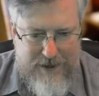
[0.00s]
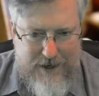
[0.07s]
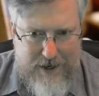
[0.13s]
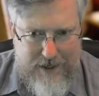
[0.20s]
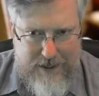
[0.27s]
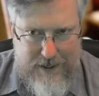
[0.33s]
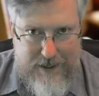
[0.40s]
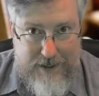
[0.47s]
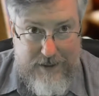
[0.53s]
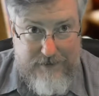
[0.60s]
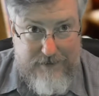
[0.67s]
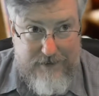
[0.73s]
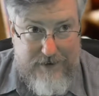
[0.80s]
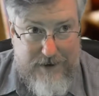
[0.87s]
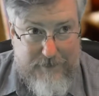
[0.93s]
I
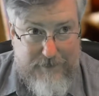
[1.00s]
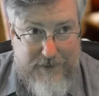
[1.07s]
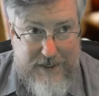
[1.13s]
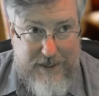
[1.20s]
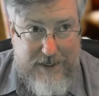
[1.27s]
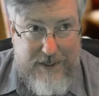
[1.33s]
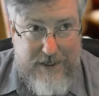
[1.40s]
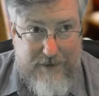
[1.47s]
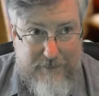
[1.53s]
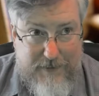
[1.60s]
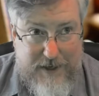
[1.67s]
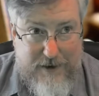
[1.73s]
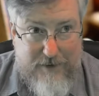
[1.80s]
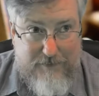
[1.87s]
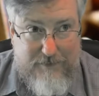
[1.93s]
ended up needing
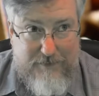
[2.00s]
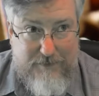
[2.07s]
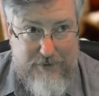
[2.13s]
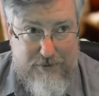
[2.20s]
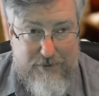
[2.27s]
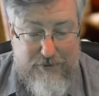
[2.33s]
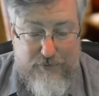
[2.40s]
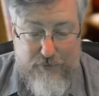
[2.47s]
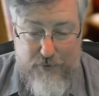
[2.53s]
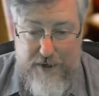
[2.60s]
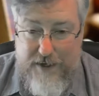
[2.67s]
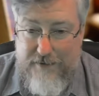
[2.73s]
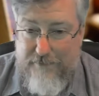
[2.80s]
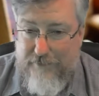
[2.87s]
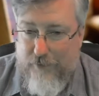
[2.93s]
about
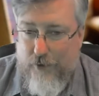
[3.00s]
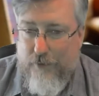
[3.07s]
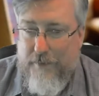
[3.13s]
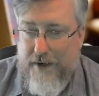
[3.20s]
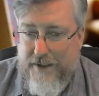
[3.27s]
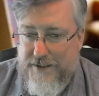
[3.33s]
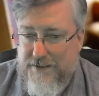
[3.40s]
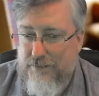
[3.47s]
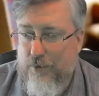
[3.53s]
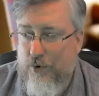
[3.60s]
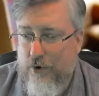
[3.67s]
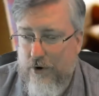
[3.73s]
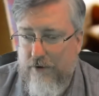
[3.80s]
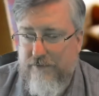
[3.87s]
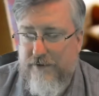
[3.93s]
3 to 4 minutes
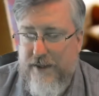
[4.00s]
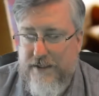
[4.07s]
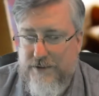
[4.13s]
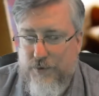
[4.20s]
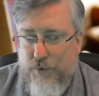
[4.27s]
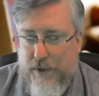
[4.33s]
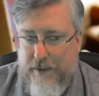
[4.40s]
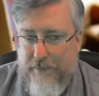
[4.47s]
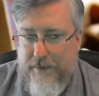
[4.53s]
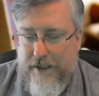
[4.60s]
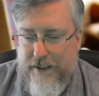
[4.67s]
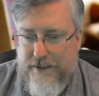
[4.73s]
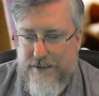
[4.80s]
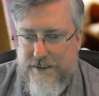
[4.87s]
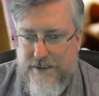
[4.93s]
more over that 20
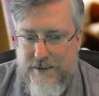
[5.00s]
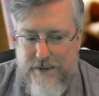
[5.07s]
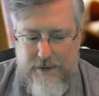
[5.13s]
minutes.